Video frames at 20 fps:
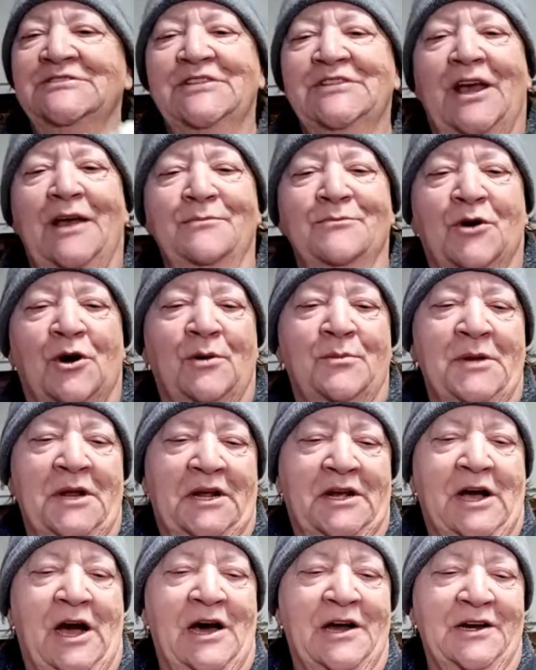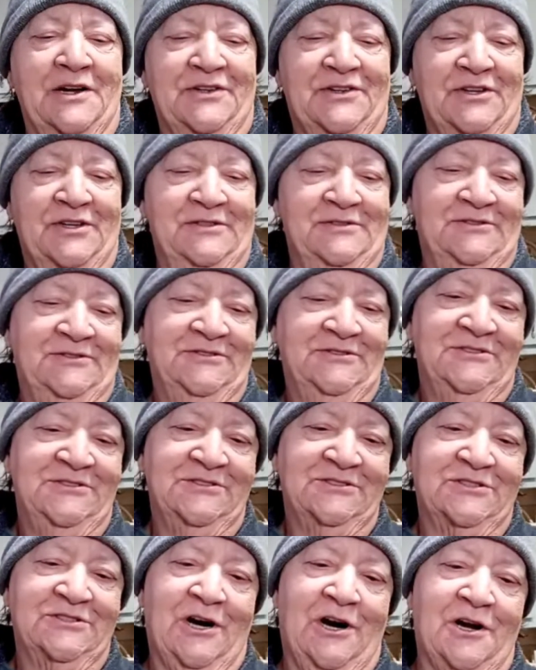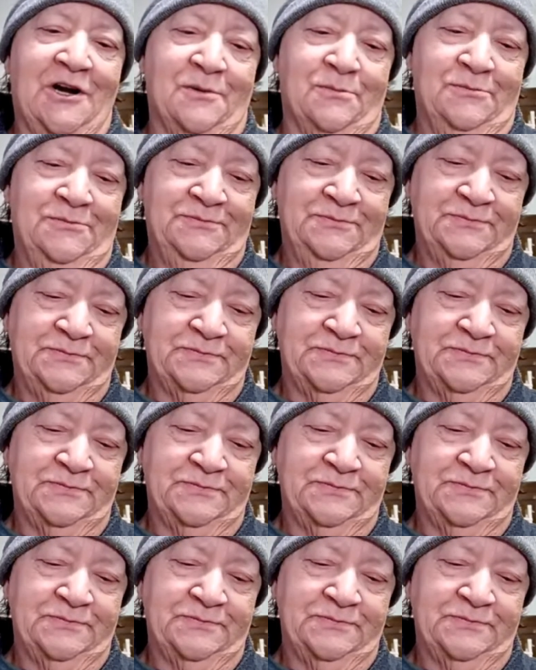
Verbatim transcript: came home and caught it, caught him.